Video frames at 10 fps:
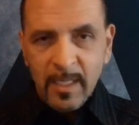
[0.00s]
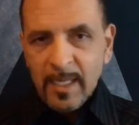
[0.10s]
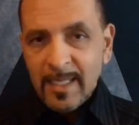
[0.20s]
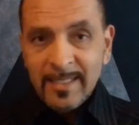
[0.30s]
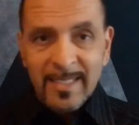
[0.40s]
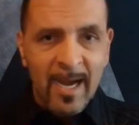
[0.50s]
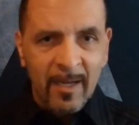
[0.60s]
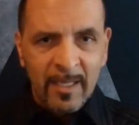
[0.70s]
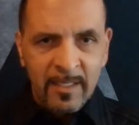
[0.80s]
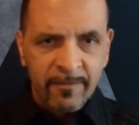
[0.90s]
in an
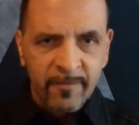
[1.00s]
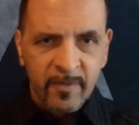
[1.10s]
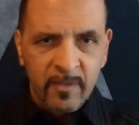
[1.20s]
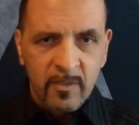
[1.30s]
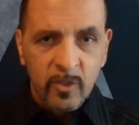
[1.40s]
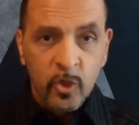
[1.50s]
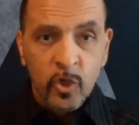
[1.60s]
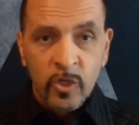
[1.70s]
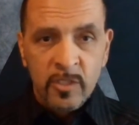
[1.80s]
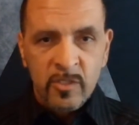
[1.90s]
entirely different
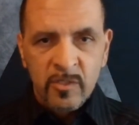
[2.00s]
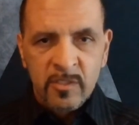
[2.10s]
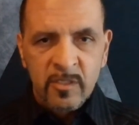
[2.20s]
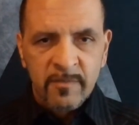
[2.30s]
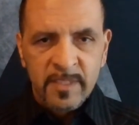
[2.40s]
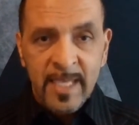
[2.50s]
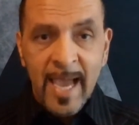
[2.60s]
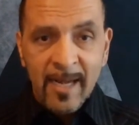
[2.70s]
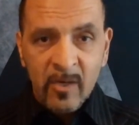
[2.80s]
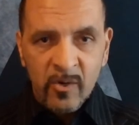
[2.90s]
goods or service
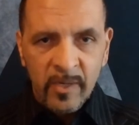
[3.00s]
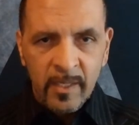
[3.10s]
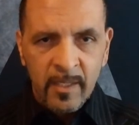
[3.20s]
category.